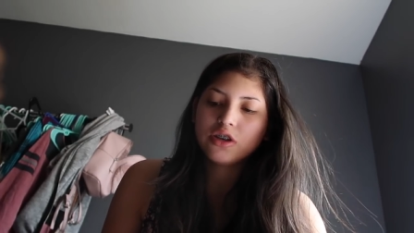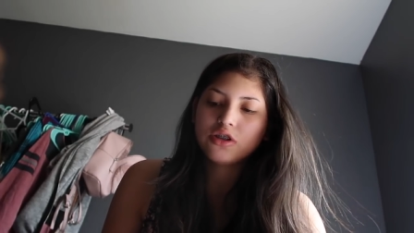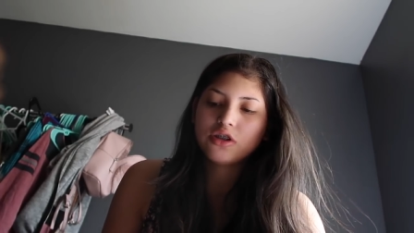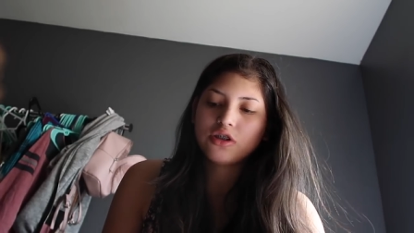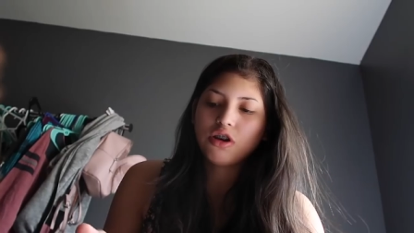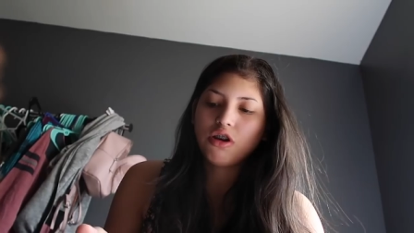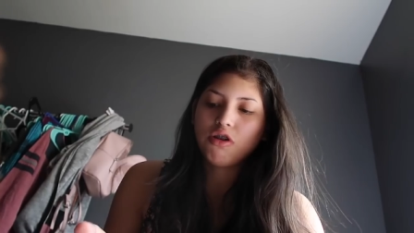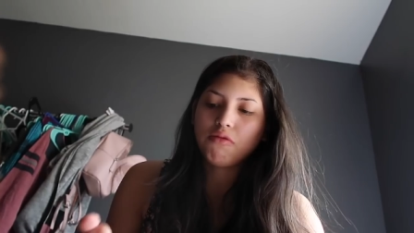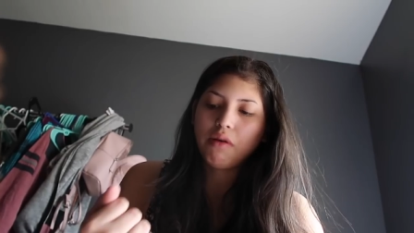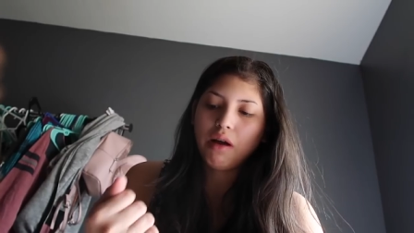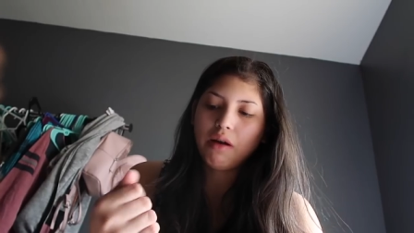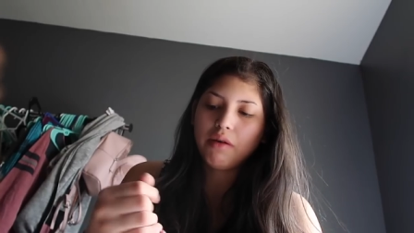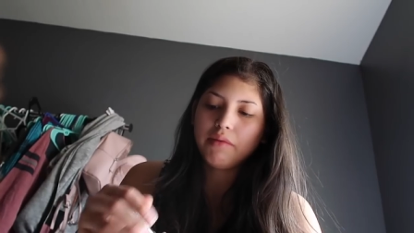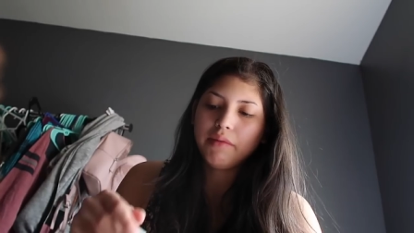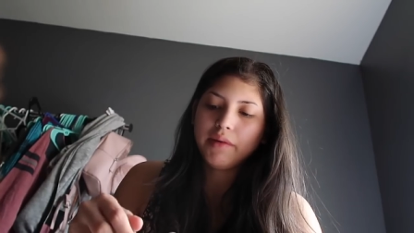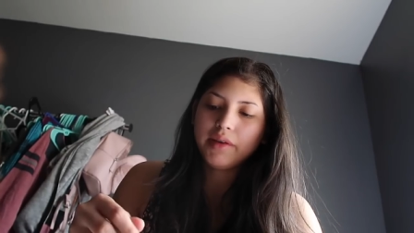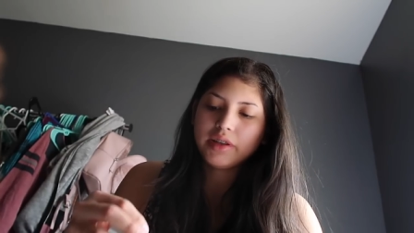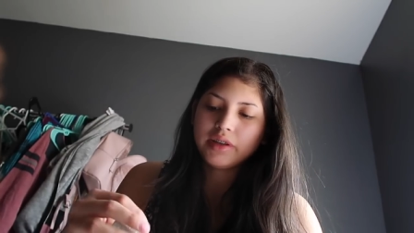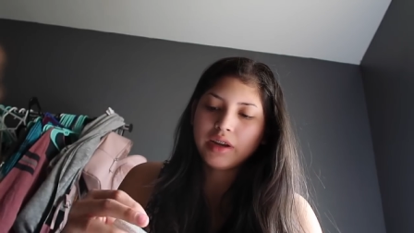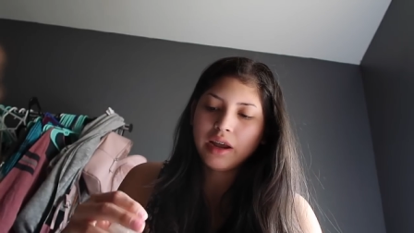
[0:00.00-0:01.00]
So probably
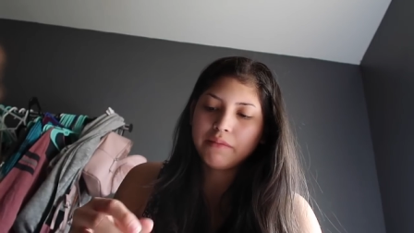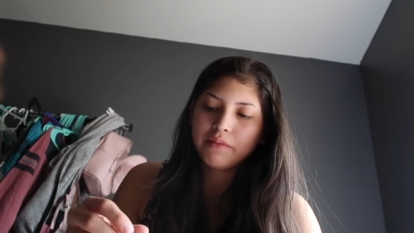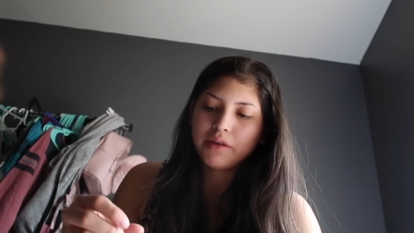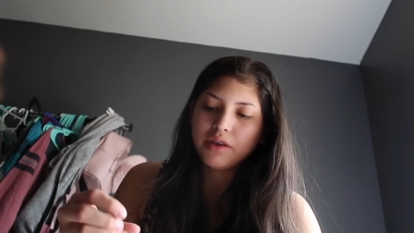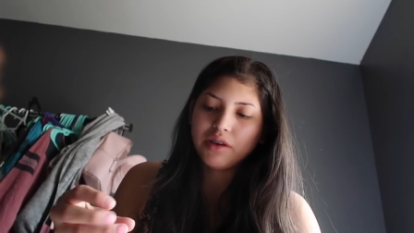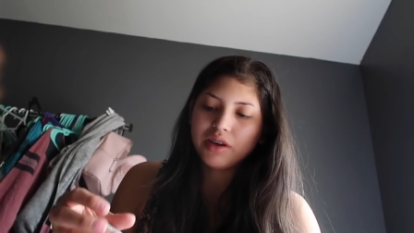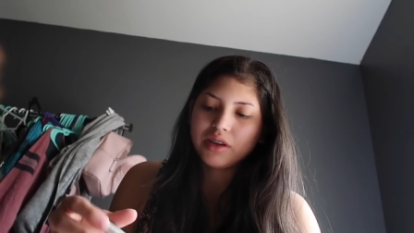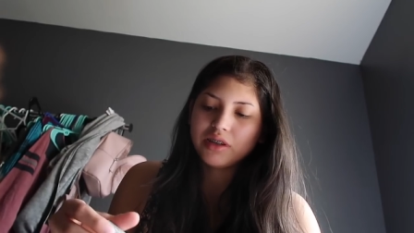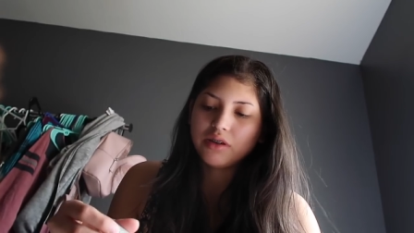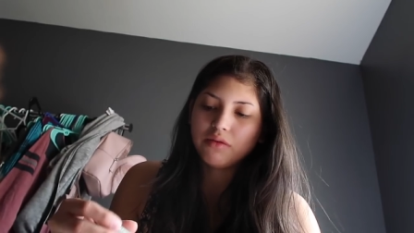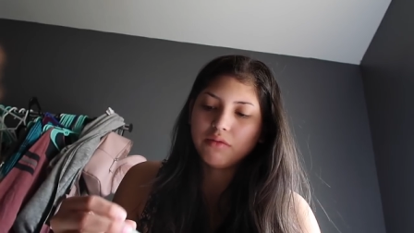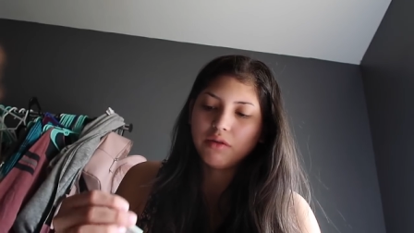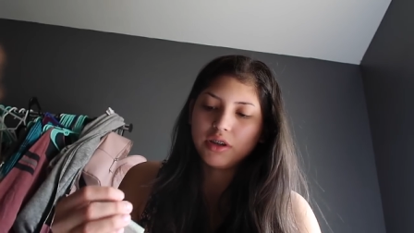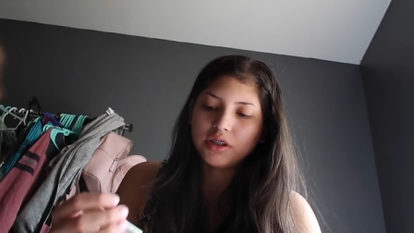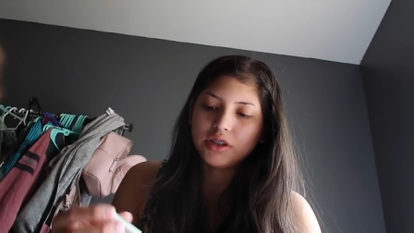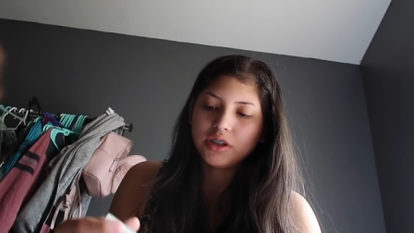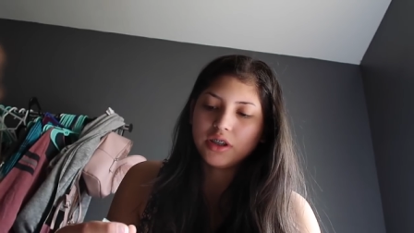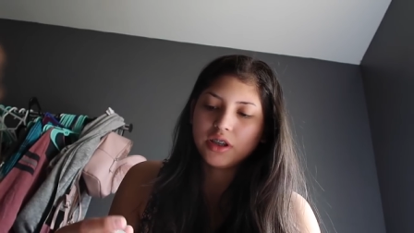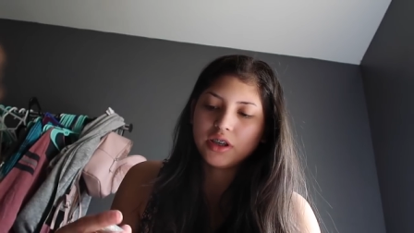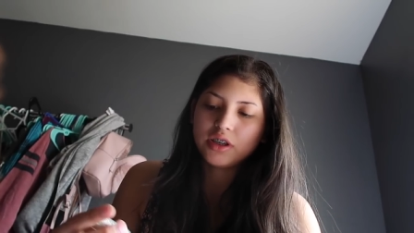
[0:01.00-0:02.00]
by the time that you guys are
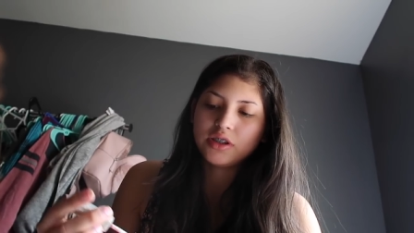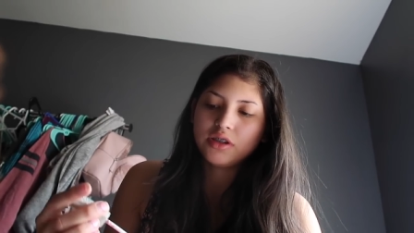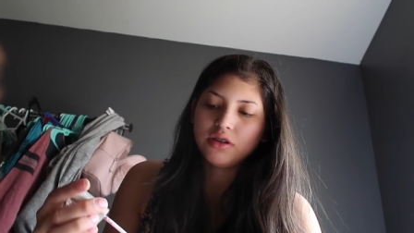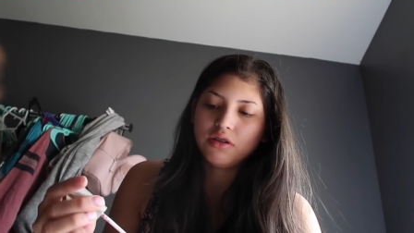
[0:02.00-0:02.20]
watching this,